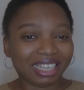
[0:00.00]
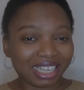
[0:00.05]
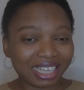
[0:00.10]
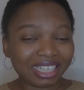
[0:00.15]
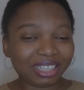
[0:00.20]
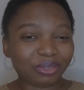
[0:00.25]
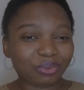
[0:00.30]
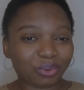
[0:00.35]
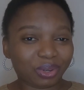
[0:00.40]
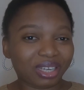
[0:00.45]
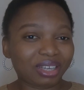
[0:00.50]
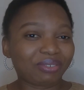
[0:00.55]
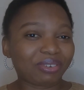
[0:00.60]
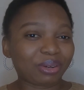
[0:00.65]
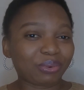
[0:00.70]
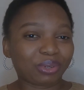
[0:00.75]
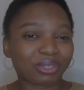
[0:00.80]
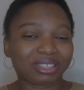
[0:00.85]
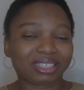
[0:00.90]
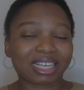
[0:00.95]
eat
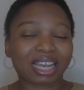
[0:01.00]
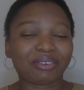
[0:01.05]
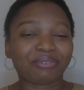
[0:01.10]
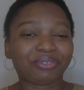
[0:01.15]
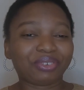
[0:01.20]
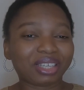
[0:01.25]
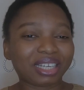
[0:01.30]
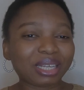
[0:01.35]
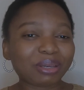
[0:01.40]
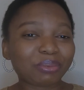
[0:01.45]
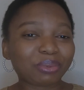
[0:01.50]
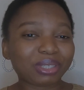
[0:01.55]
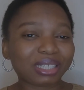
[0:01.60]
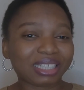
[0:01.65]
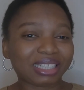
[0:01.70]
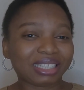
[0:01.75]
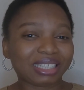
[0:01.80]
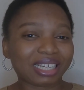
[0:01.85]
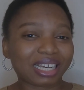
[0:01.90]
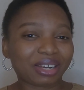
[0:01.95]
whatever was available
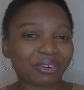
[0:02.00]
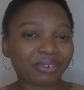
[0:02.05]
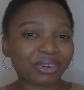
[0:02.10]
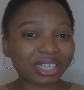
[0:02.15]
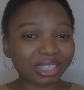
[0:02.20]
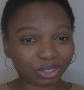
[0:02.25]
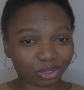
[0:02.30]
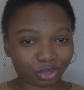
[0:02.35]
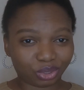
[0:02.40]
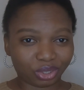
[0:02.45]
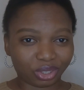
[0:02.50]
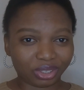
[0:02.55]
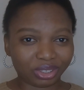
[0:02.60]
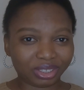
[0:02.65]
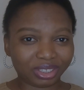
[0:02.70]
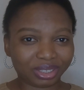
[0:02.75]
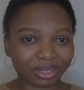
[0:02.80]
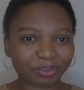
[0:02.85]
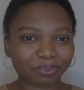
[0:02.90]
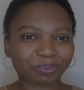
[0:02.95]
in their
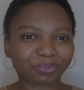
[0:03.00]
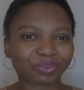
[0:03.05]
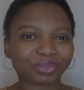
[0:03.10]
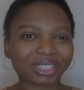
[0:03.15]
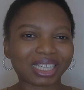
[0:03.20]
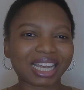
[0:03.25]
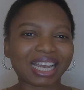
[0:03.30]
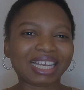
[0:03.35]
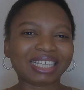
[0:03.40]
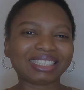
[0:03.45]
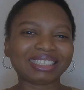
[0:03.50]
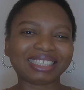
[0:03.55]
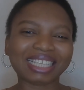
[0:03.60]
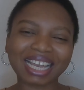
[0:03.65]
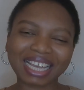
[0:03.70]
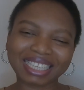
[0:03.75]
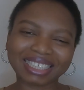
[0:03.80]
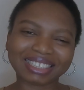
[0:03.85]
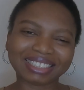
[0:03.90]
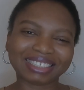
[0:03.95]
restaurant. And
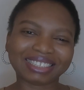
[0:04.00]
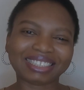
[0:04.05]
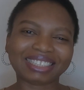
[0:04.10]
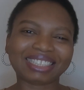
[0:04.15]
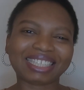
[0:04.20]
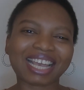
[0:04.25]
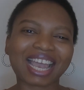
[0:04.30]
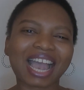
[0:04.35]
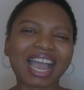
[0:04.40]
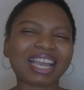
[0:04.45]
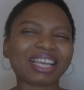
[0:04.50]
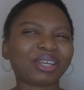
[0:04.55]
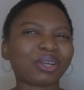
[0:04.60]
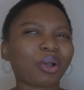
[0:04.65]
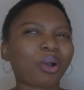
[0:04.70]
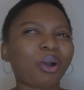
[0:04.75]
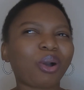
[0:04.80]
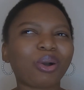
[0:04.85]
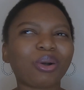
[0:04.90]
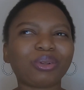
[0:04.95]
then I
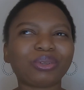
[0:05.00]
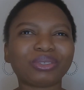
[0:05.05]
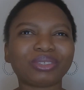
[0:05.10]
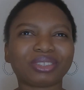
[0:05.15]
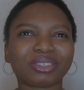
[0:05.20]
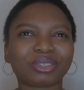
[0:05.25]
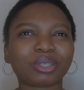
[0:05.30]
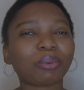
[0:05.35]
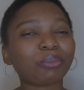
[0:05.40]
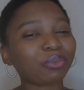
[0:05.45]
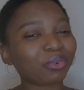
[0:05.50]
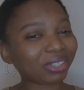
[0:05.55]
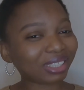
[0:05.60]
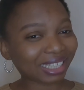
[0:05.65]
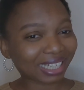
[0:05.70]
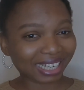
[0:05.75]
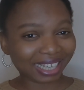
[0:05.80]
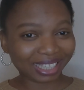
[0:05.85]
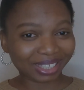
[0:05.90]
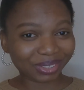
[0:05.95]
called
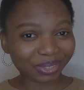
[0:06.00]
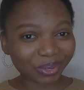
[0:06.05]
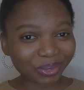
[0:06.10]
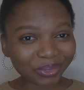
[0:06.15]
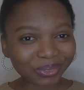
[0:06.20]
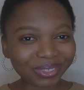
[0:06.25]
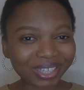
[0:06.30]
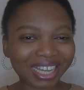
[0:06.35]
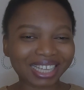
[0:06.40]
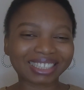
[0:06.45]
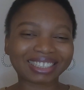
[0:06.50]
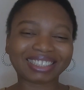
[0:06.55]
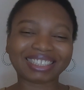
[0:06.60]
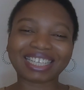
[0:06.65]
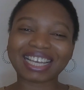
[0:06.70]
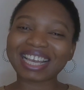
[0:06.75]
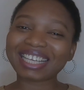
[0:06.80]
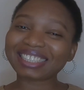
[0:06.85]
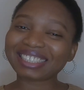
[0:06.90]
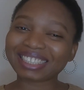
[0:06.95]
someone that I know,
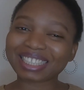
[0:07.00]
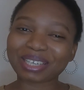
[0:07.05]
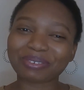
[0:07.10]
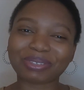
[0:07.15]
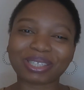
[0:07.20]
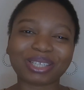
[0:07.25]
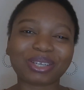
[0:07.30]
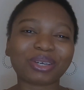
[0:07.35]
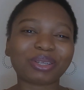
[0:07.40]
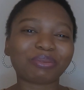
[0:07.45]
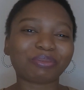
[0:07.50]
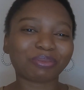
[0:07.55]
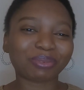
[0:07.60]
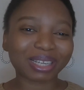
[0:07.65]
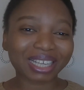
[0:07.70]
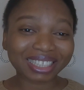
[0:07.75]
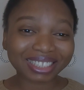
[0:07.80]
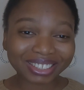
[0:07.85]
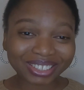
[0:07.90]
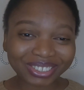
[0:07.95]
Auntie Esther. May God
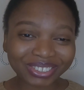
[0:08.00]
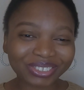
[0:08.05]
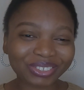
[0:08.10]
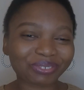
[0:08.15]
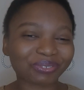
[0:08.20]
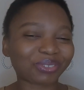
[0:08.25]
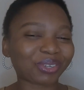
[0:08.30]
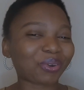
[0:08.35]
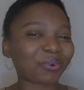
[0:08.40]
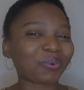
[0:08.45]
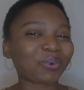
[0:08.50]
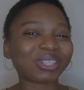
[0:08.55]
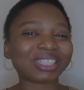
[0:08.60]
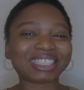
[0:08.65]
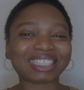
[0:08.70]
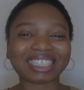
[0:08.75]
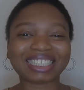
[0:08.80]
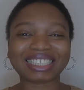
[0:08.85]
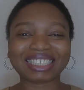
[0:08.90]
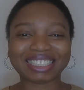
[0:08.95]
bless you if you're
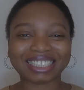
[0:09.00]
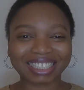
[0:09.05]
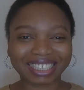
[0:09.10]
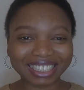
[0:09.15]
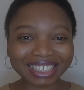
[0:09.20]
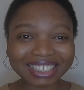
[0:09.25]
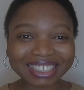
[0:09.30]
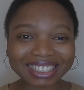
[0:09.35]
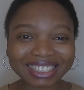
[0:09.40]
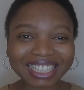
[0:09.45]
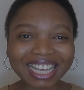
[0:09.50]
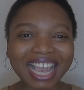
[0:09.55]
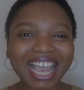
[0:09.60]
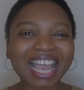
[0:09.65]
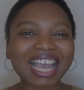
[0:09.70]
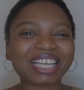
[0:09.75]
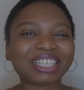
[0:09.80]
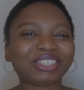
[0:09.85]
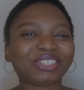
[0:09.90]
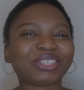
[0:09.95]
watching this.
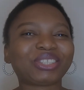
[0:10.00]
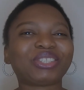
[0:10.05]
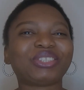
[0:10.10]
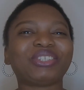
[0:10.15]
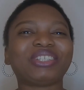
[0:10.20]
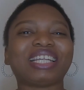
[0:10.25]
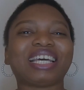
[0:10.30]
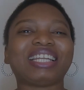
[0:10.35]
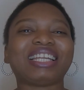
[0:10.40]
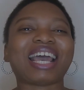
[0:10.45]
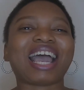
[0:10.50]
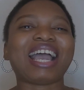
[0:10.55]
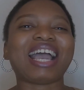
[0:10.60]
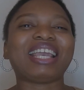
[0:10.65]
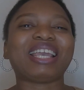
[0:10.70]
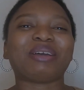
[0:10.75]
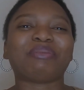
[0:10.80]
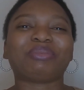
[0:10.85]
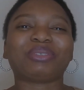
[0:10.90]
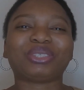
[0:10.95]
Just know that
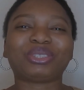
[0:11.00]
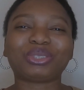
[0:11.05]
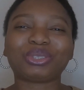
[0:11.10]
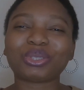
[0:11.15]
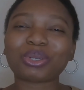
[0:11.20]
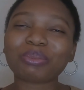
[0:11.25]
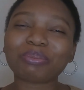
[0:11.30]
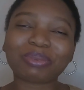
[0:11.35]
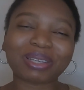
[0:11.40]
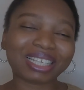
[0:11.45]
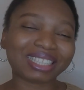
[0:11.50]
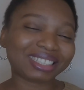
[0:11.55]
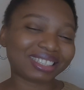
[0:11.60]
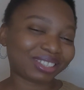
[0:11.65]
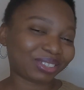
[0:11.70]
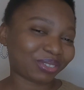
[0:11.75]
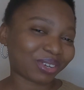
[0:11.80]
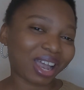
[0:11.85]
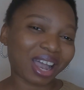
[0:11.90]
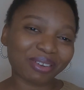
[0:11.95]
I am so
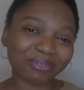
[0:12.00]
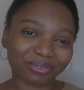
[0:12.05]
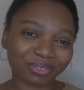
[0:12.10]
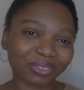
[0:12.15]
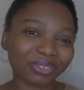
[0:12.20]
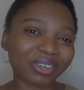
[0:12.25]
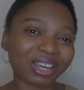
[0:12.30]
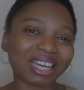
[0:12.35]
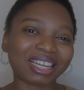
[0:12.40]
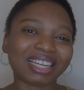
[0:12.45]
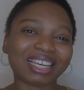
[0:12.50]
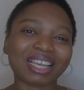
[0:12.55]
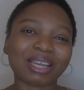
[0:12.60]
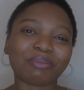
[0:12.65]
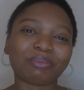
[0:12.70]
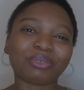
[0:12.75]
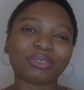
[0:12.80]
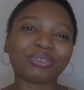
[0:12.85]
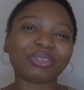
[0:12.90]
blessed to have you, and I am